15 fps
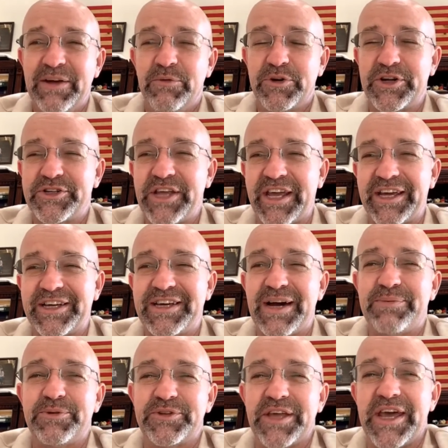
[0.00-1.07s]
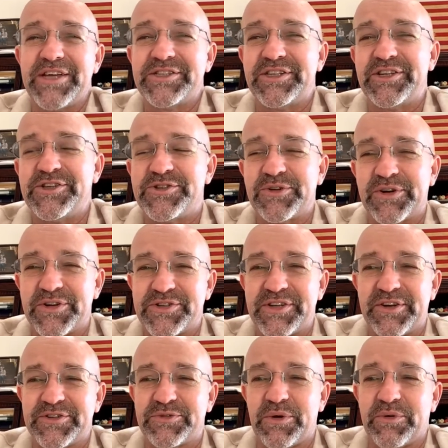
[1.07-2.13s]
we're going to take a couple days and enjoy
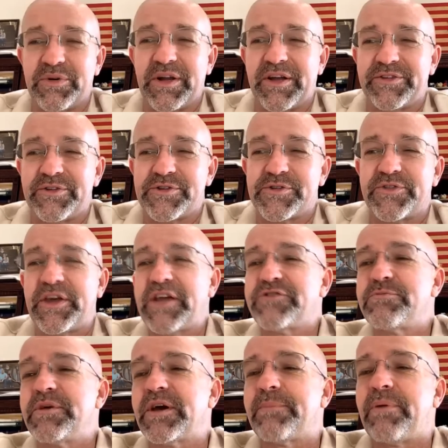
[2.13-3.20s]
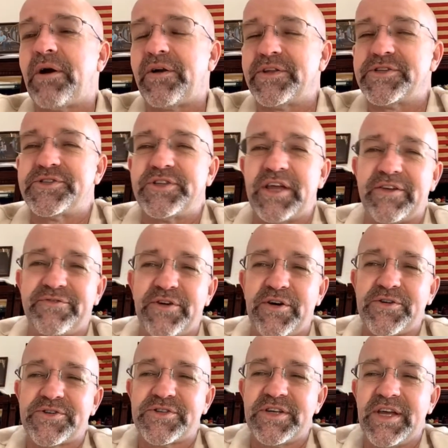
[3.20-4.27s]
ourselves while we're out there. So thanks for being a part of this today,
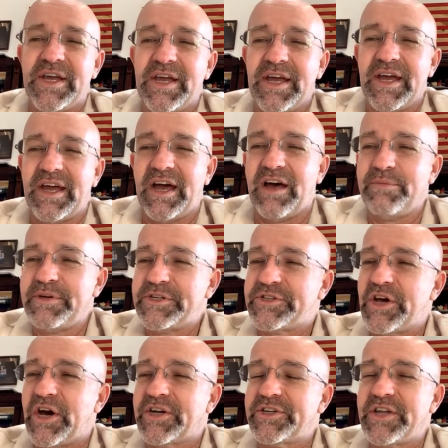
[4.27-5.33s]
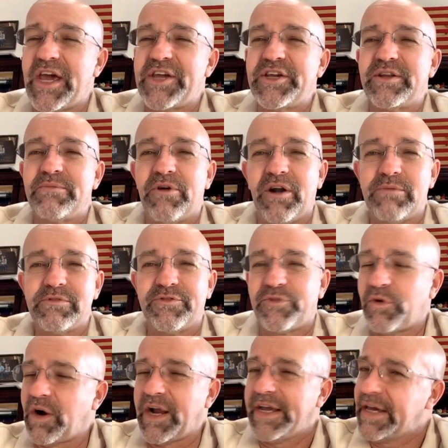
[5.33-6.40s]
folks. I'll be talking to you tomorrow
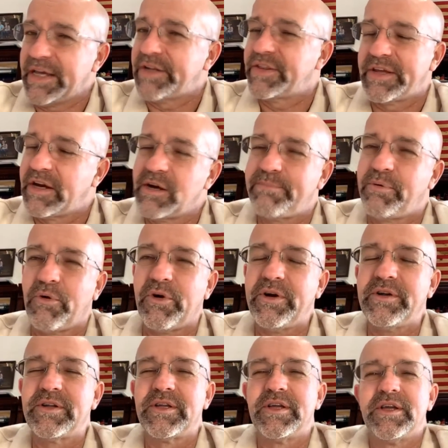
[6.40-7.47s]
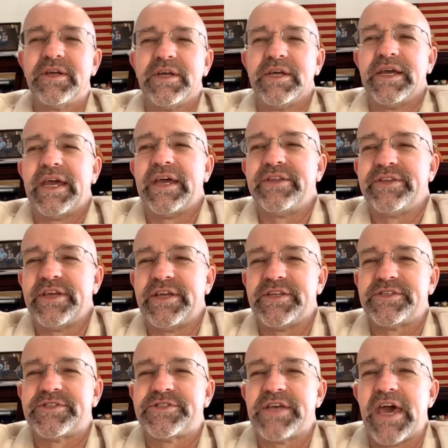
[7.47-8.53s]
before I head to the airport. And
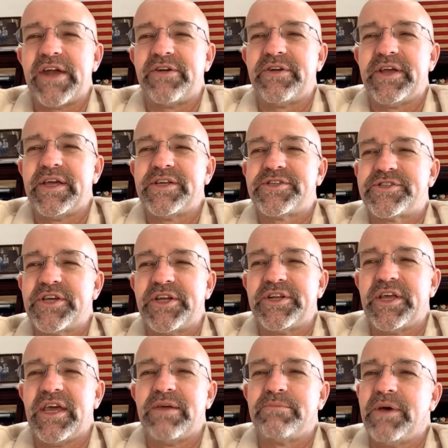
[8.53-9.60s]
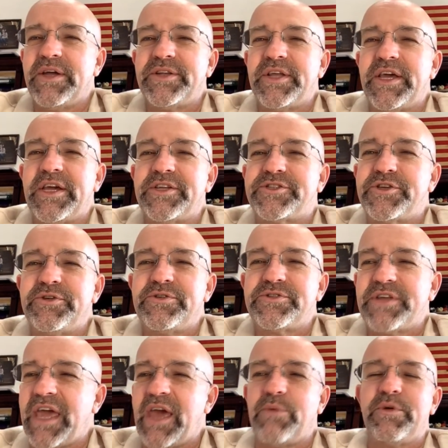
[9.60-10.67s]
then Saturday, Sunday, Monday,
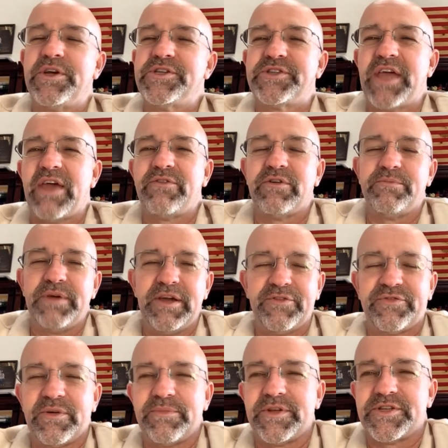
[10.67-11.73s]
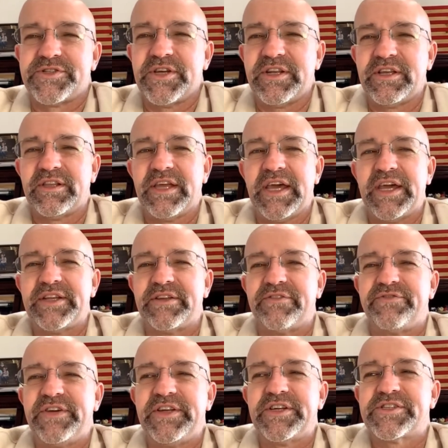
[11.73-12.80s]
Tuesday, and Wednesday will be from the sunny land
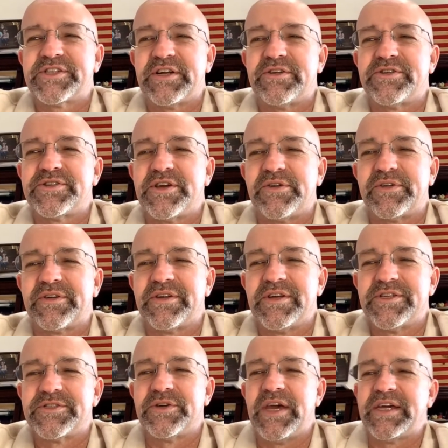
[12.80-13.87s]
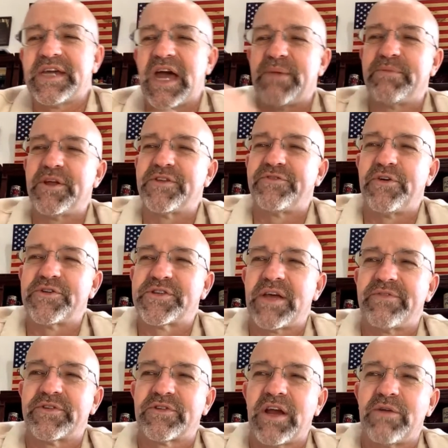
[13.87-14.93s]
of Phoenix, Arizona. So, hey, God bless, folks.
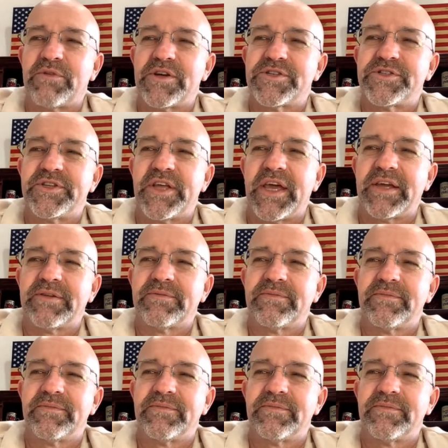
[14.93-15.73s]
Have a great rest of the day.